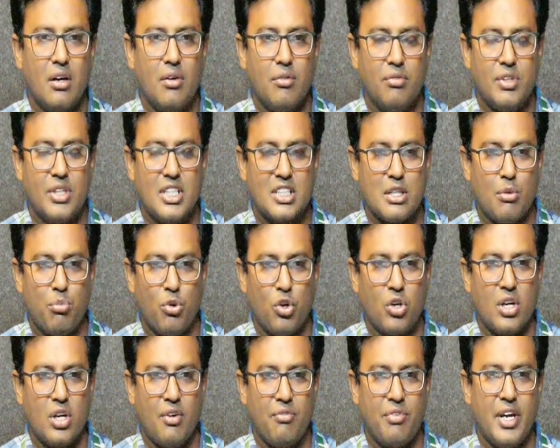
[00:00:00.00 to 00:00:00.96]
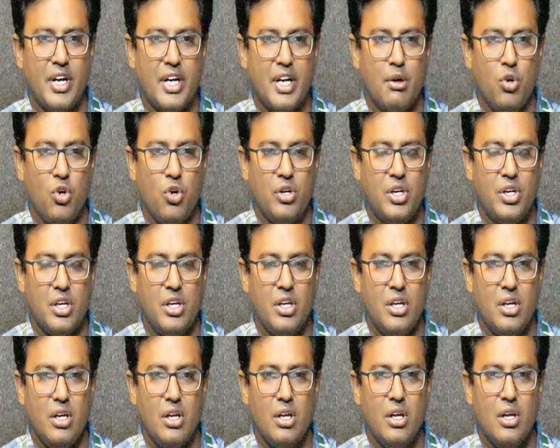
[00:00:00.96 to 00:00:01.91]
with the support of
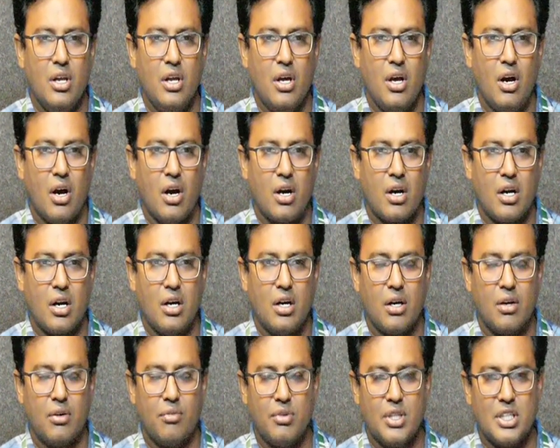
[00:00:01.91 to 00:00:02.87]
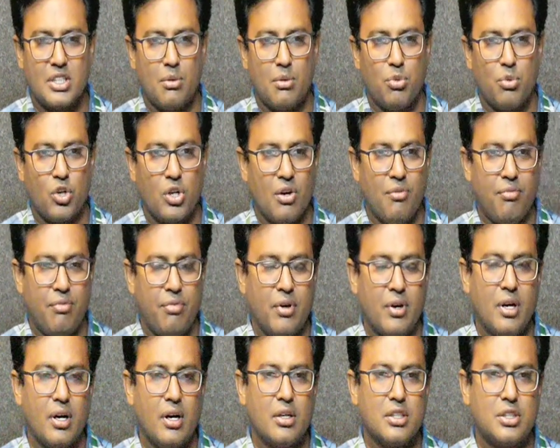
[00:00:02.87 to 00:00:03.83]
AWT or with the support
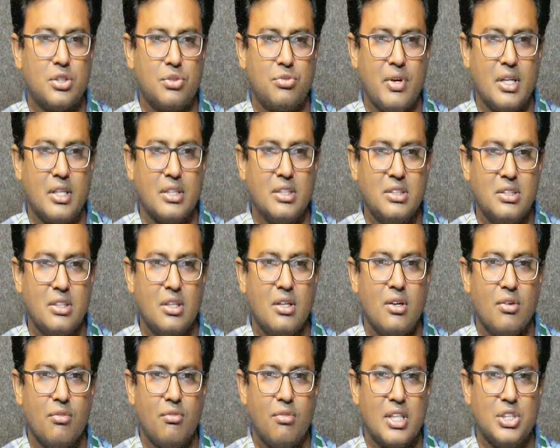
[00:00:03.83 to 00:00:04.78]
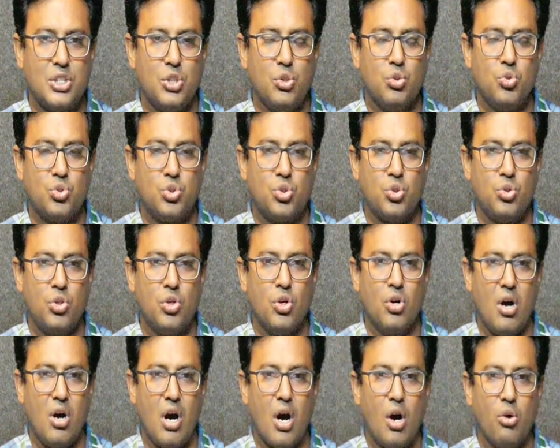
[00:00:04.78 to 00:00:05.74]
of swings, first you should
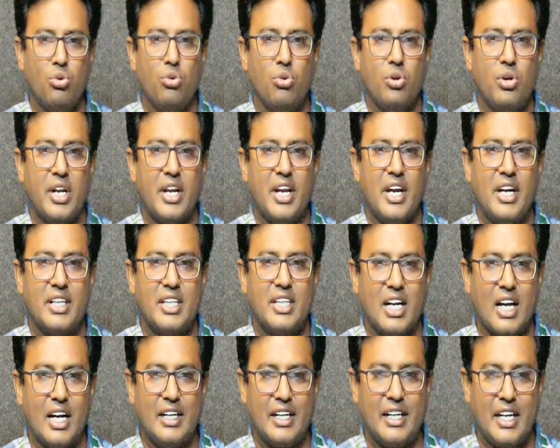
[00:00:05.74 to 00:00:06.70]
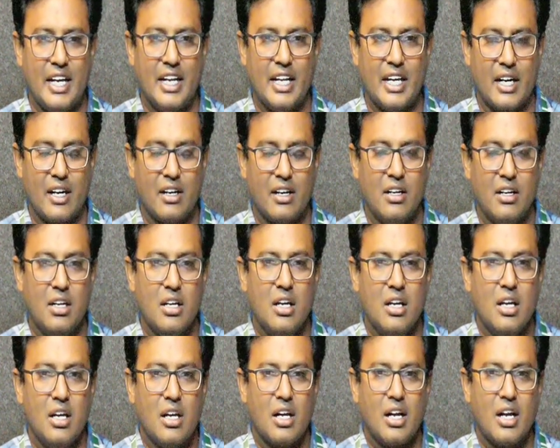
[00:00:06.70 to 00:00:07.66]
know how to create the container.
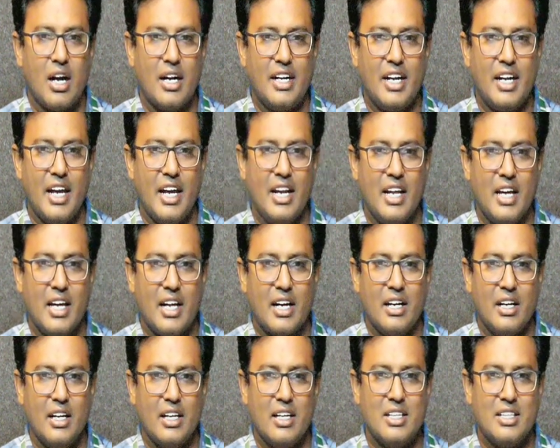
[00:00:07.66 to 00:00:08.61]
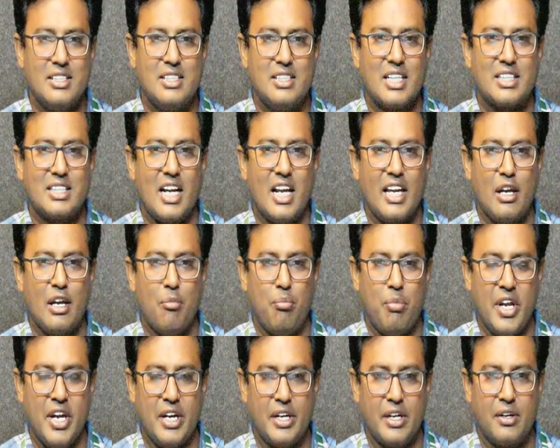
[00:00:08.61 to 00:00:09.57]
Container is just like a
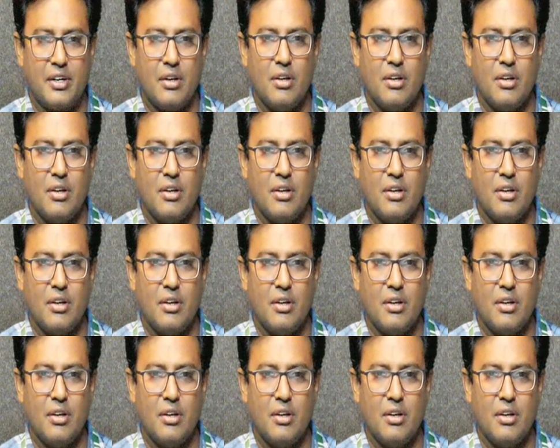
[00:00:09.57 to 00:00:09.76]
plate.